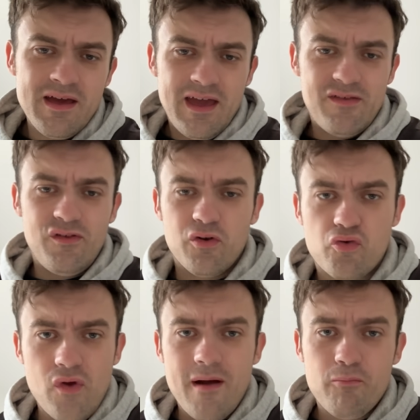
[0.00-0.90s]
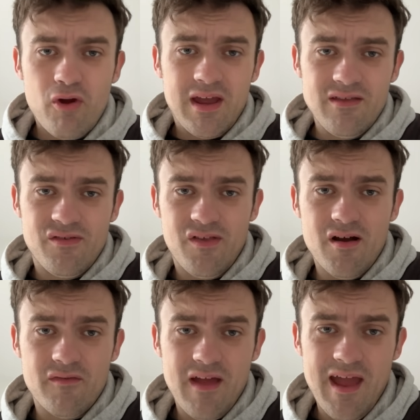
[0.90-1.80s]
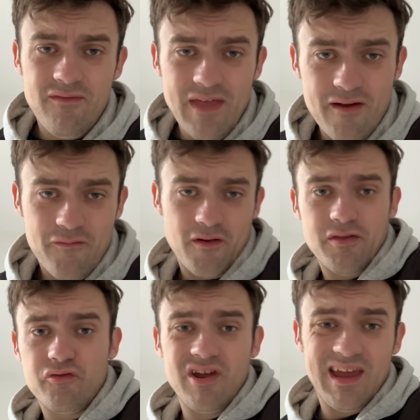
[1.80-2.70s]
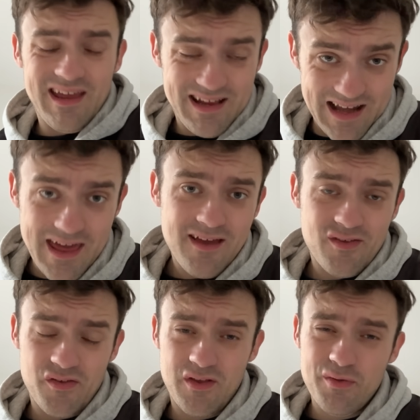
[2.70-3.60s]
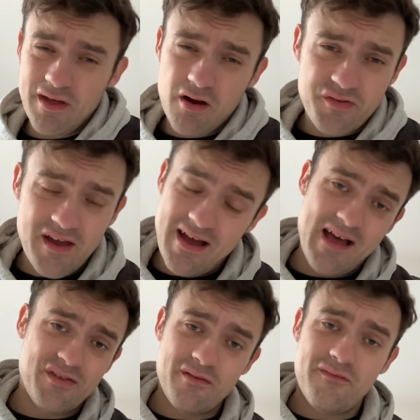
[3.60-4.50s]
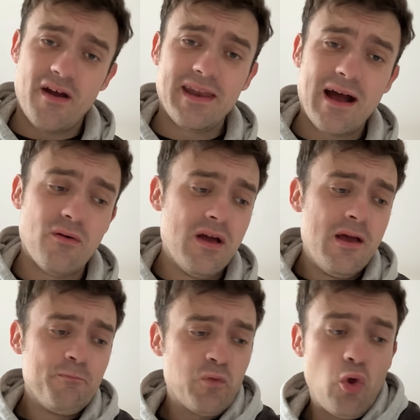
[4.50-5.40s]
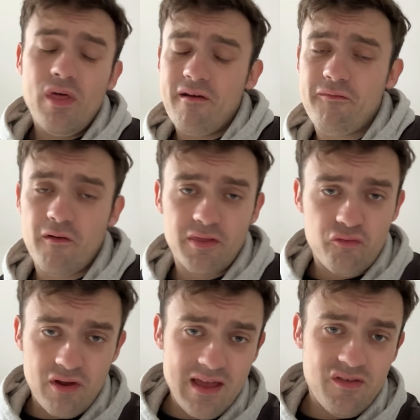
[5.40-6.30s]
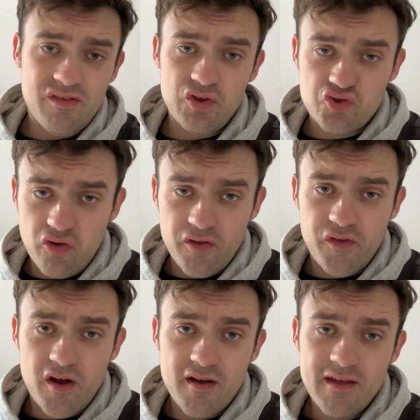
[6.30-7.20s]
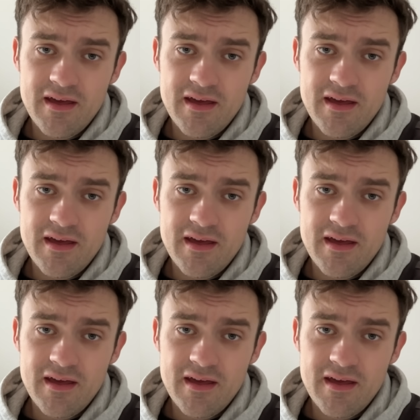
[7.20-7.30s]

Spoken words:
It's not groundbreaking stuff. If that front three clicks, I still think Arteta has to find out who that front three is. Is it Trossard?